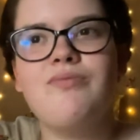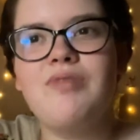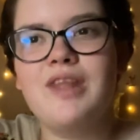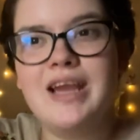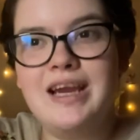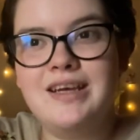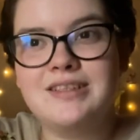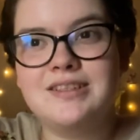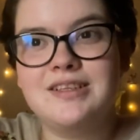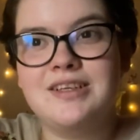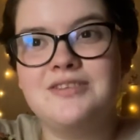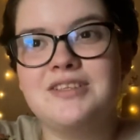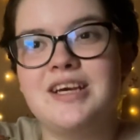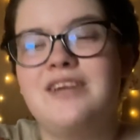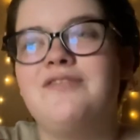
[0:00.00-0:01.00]
I also thought it
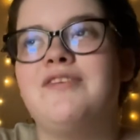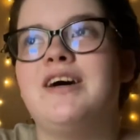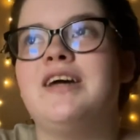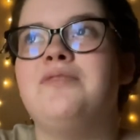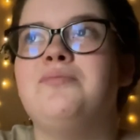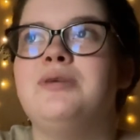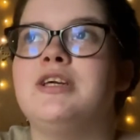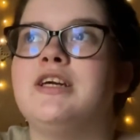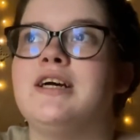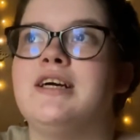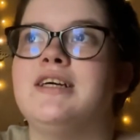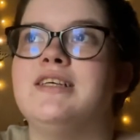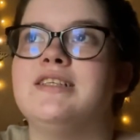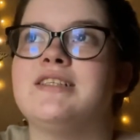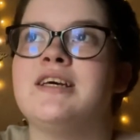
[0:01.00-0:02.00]
was kind of fun
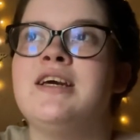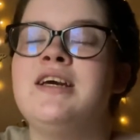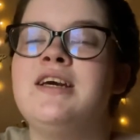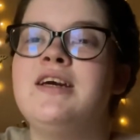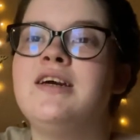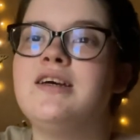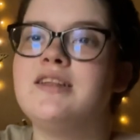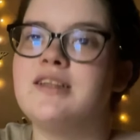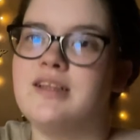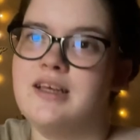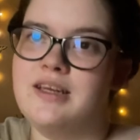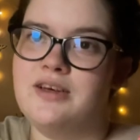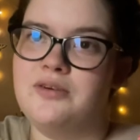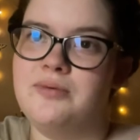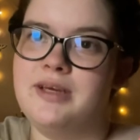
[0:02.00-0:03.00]
because the
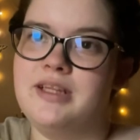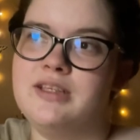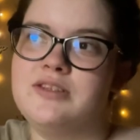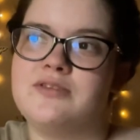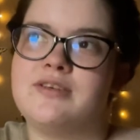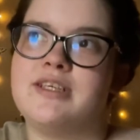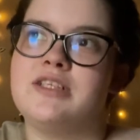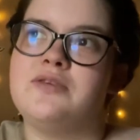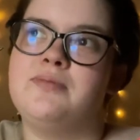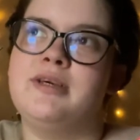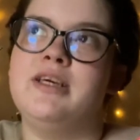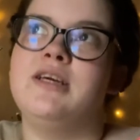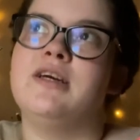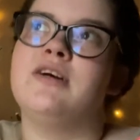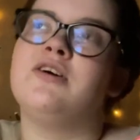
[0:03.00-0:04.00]
lady who made this
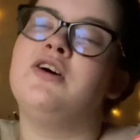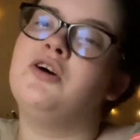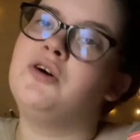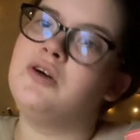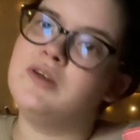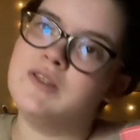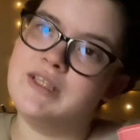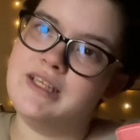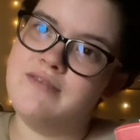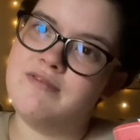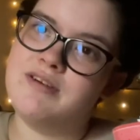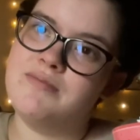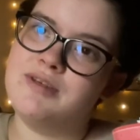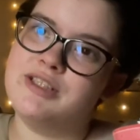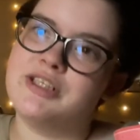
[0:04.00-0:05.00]
recipe lived
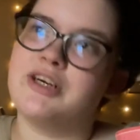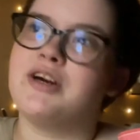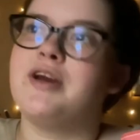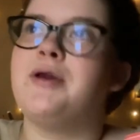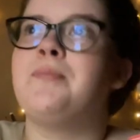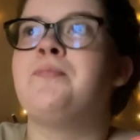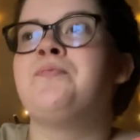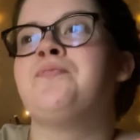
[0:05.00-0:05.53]
in Missouri.